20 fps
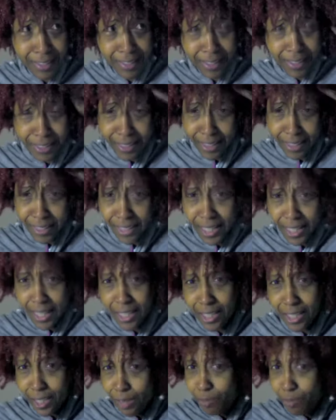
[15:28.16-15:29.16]
It's like
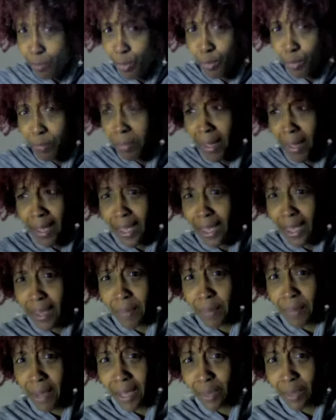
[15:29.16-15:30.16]
it's put my hair
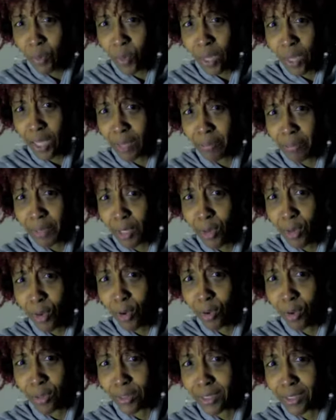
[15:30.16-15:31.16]
back where it
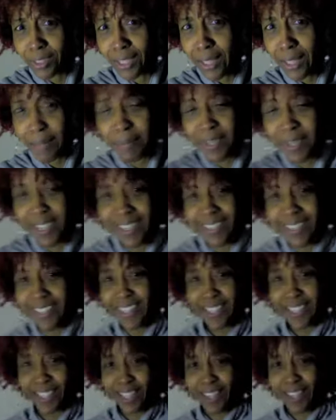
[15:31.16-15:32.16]
belongs. I mean,
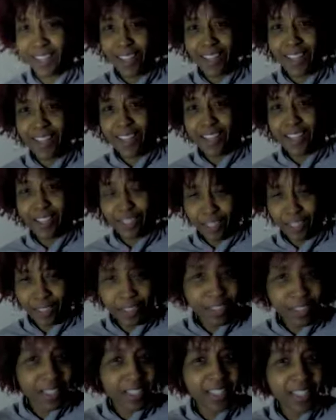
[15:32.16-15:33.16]

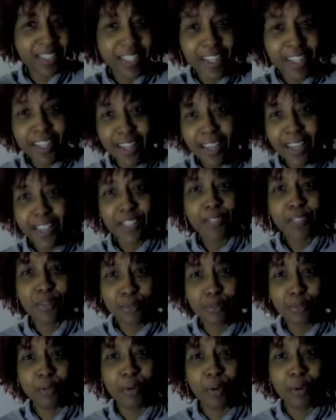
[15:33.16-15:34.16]
it's a nice
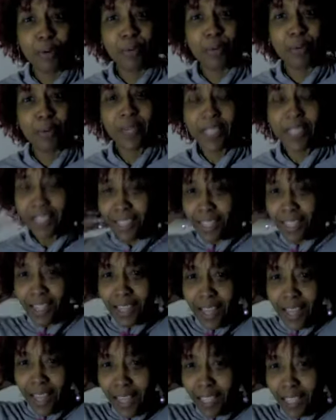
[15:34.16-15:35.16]
fro. It's a
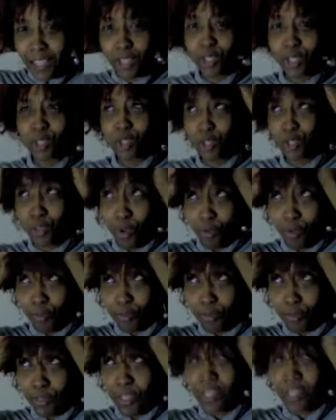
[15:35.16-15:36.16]
nice
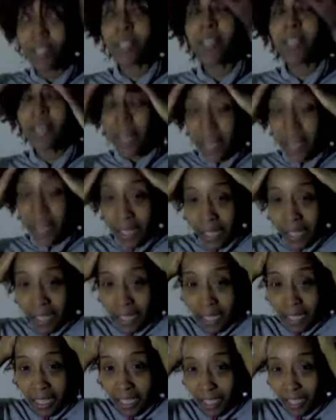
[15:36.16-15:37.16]
soft.
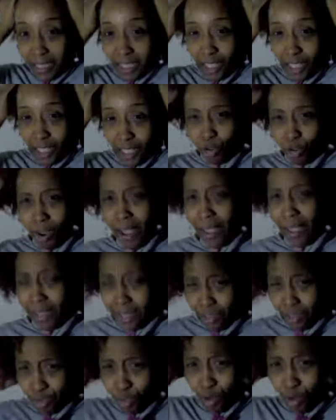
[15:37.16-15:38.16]
The
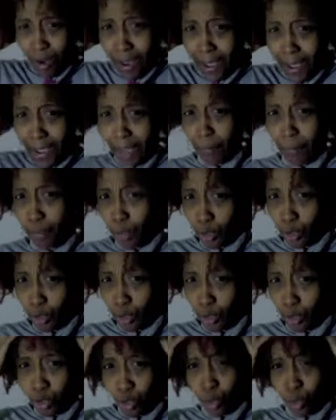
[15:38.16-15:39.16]
dry, I'm not
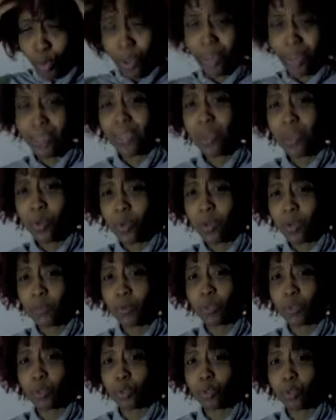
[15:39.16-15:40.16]
sure. I think what I'm going
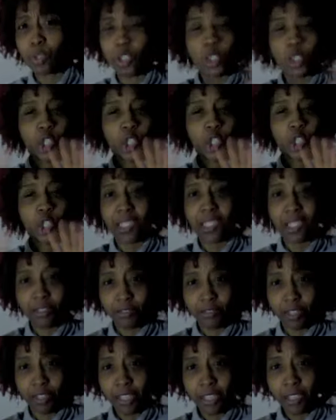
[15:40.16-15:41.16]
to do is just leave
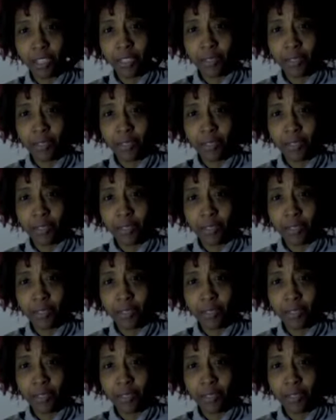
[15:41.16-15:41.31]
it.